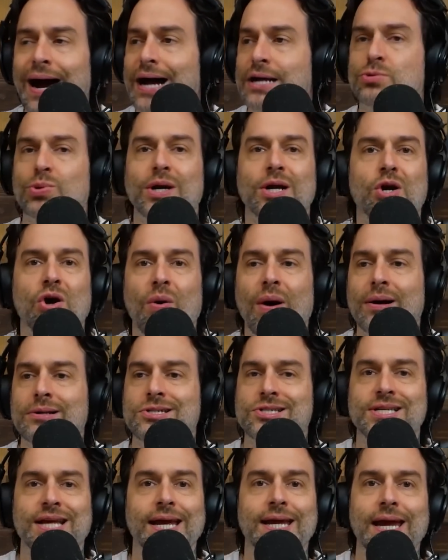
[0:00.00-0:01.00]
I just want to go out,
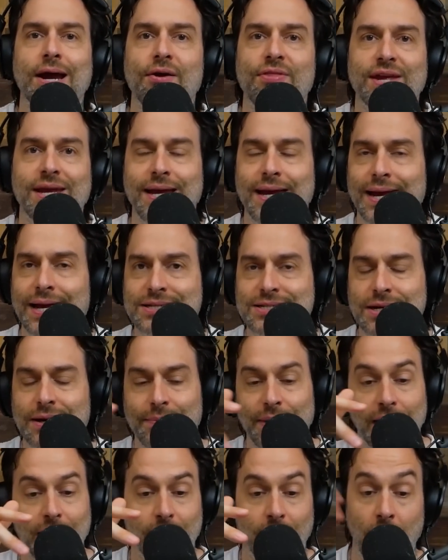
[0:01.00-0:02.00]
just take care of the kids. And
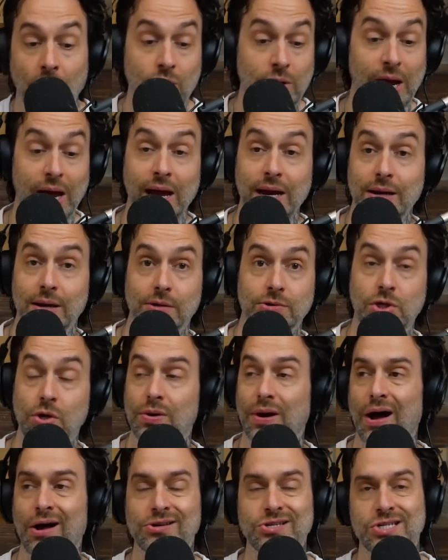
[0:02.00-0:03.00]
I'm like, okay,
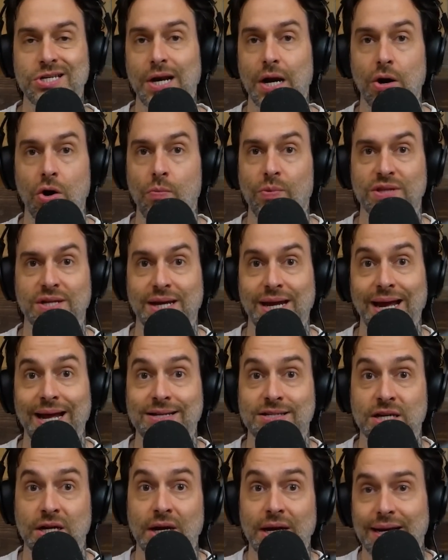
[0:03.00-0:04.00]
dude, I'll sit at home with the
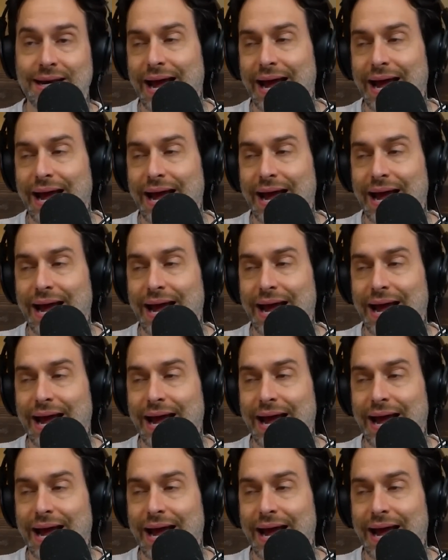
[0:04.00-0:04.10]
kids.